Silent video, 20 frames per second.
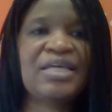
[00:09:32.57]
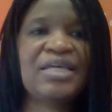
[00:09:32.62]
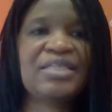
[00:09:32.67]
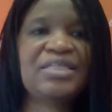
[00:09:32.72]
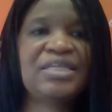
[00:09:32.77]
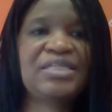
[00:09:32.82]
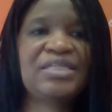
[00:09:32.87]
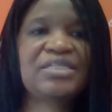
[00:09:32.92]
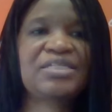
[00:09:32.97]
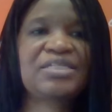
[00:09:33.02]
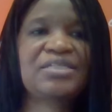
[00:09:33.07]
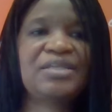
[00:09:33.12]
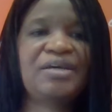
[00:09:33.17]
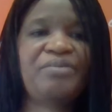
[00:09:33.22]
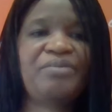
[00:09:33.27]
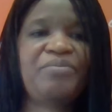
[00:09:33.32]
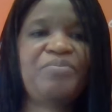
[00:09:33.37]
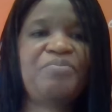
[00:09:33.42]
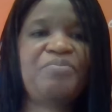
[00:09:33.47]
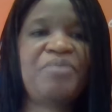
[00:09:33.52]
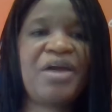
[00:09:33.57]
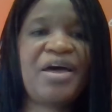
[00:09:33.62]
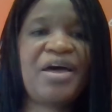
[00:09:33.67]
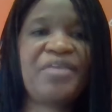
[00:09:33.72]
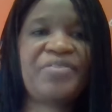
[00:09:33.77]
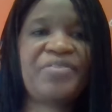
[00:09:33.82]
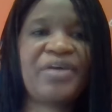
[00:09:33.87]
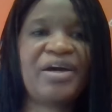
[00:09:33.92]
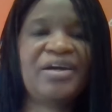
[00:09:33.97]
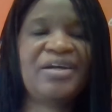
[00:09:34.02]
This
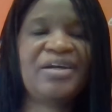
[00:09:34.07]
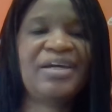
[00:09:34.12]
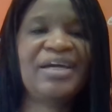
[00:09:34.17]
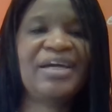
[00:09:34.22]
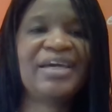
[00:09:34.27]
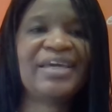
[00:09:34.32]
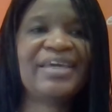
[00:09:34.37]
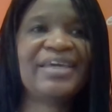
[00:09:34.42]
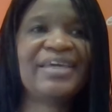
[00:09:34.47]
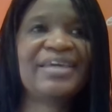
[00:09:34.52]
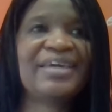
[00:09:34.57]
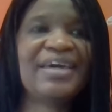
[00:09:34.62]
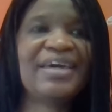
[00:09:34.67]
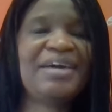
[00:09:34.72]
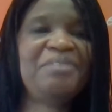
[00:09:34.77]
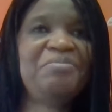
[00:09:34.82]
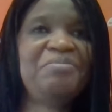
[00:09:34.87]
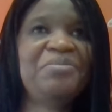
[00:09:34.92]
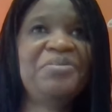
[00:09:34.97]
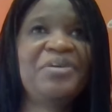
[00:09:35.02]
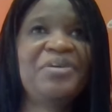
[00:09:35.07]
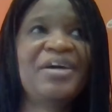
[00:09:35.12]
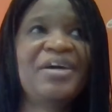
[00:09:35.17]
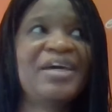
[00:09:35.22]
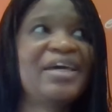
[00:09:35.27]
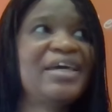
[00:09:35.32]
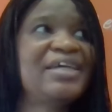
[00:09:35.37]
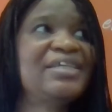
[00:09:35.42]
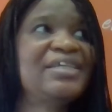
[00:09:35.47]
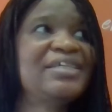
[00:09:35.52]
brother, he came
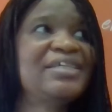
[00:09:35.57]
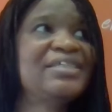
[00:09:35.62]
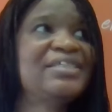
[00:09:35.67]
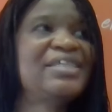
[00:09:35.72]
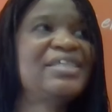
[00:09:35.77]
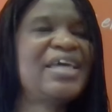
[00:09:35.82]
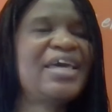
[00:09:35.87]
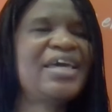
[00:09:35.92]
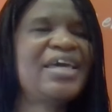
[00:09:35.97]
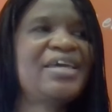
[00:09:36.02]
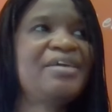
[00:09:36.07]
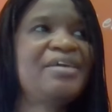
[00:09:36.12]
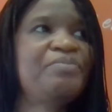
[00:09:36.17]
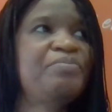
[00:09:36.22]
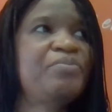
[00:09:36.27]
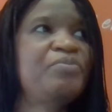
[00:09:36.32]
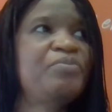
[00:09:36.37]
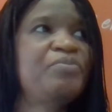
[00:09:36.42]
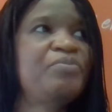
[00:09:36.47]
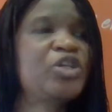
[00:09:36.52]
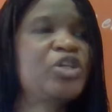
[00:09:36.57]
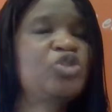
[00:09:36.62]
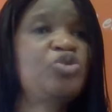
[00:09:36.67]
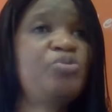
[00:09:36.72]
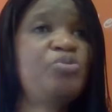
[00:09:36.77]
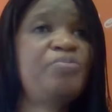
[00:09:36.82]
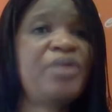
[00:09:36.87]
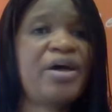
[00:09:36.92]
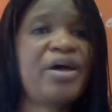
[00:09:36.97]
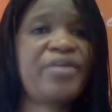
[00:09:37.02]
and they, the two
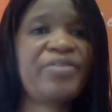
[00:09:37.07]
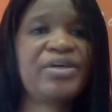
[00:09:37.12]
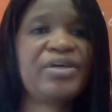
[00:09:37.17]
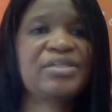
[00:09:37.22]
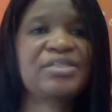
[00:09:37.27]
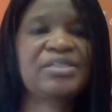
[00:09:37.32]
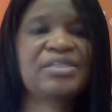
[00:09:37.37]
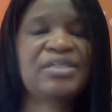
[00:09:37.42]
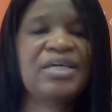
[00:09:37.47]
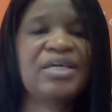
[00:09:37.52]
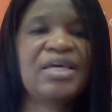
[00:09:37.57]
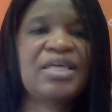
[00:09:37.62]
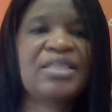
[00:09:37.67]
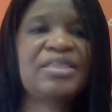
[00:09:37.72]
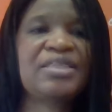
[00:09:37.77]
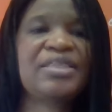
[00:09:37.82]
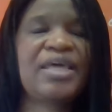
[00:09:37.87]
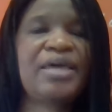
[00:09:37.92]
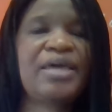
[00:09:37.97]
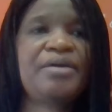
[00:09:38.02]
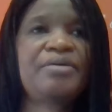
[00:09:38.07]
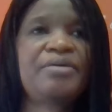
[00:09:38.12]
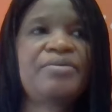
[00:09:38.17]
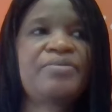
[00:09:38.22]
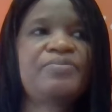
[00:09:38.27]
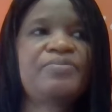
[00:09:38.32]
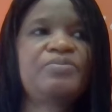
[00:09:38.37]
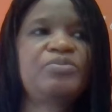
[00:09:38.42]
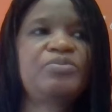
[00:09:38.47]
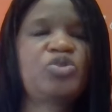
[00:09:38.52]
brothers, they
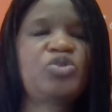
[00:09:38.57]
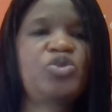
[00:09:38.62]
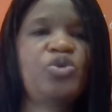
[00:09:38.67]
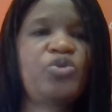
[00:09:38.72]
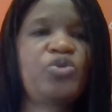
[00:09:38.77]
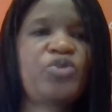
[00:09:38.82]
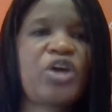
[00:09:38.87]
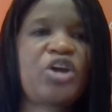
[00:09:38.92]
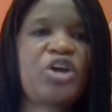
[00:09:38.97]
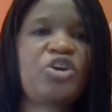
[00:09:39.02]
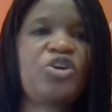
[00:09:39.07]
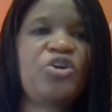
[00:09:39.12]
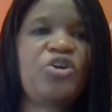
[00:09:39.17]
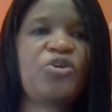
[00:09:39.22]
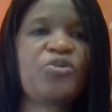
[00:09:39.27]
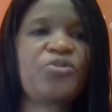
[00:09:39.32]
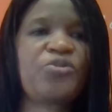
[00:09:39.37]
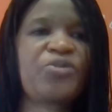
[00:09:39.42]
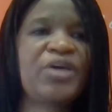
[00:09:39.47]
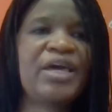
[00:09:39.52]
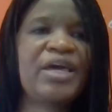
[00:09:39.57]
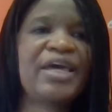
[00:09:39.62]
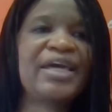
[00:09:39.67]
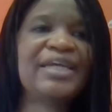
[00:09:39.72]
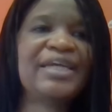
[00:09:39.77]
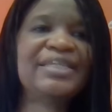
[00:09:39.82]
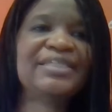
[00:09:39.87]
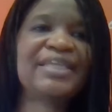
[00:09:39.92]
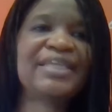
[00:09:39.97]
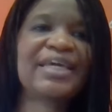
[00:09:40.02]
took a cloth
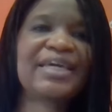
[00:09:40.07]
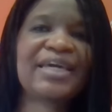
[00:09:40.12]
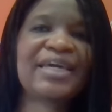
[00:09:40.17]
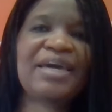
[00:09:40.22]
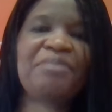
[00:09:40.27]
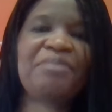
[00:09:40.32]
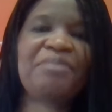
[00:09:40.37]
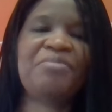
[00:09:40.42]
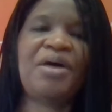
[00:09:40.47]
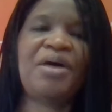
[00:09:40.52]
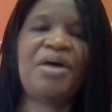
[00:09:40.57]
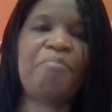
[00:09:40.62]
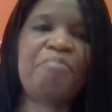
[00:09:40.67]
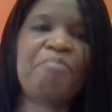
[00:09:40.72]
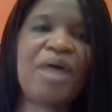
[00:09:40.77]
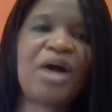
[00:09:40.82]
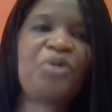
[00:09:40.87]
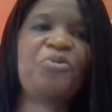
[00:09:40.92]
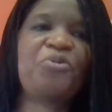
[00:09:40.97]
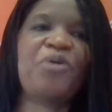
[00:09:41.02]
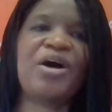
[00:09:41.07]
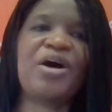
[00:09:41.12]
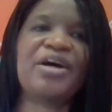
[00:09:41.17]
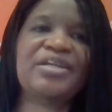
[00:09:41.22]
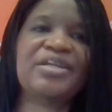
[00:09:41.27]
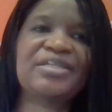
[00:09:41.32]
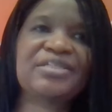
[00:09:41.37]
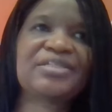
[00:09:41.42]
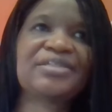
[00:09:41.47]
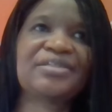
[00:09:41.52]
and they came backward
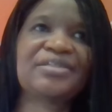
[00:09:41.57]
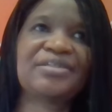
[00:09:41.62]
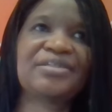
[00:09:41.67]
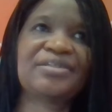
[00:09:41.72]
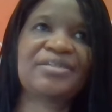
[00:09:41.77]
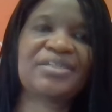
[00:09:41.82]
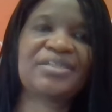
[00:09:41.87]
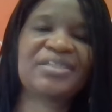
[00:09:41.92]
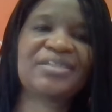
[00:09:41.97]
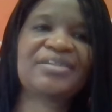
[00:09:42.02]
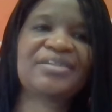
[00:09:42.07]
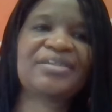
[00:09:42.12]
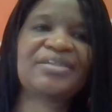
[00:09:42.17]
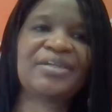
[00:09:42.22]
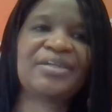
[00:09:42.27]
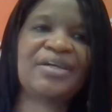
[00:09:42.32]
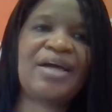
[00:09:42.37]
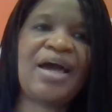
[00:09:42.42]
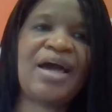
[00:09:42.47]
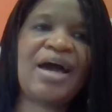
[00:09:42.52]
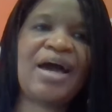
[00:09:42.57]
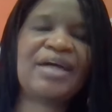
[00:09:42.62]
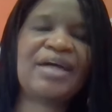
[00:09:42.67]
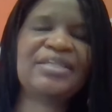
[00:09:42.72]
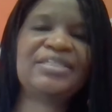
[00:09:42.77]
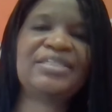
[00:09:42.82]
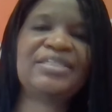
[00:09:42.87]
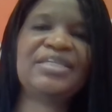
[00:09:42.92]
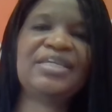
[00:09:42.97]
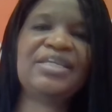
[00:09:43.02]

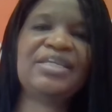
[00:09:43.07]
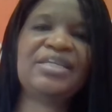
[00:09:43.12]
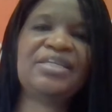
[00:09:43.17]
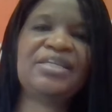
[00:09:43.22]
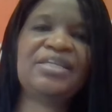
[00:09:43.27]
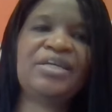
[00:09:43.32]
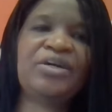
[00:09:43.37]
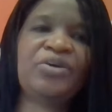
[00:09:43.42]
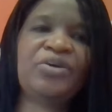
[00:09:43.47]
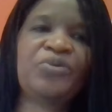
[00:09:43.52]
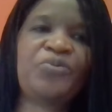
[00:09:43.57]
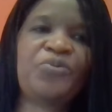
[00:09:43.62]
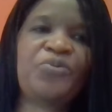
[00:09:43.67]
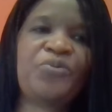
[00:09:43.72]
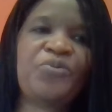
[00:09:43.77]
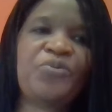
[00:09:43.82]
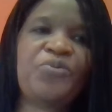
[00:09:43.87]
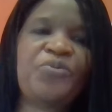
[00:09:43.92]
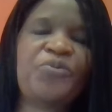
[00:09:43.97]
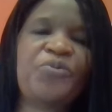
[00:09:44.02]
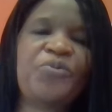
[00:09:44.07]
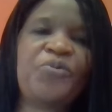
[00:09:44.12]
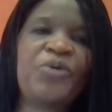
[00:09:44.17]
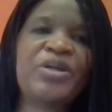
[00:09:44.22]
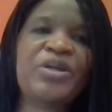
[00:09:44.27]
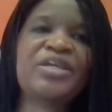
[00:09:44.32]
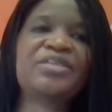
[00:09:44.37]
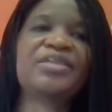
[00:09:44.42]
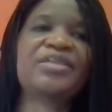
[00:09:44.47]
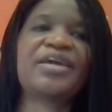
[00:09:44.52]
until when
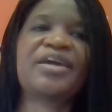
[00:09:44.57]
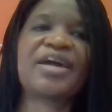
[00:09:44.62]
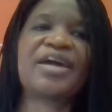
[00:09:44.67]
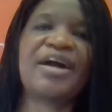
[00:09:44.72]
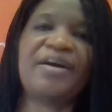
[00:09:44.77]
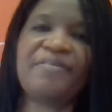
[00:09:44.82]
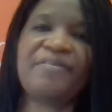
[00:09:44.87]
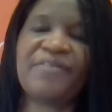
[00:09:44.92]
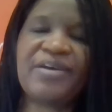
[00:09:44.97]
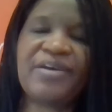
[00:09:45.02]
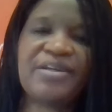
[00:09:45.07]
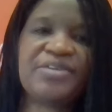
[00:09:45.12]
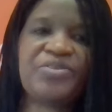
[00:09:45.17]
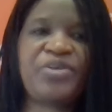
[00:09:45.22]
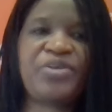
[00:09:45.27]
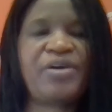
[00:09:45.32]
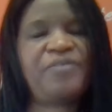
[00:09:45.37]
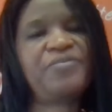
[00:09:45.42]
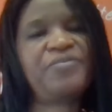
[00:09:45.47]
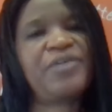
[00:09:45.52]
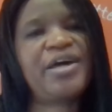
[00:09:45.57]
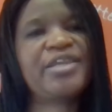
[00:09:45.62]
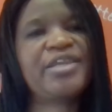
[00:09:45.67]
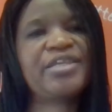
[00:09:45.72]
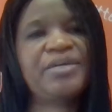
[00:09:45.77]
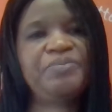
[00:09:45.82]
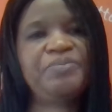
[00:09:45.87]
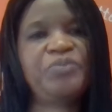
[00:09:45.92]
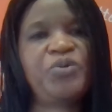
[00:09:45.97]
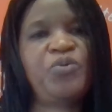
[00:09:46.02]
they covered their
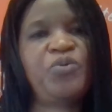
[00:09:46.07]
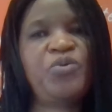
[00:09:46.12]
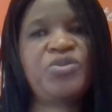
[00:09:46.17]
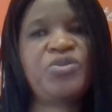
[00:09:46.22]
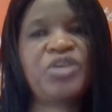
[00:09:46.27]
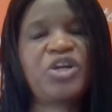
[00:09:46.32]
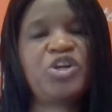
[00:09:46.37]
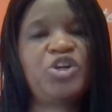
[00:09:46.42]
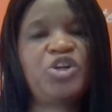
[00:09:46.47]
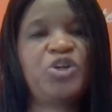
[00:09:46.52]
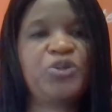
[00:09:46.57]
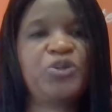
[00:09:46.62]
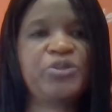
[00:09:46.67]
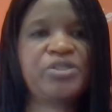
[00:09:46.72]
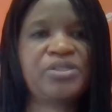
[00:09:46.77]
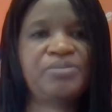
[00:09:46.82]
father with a cloth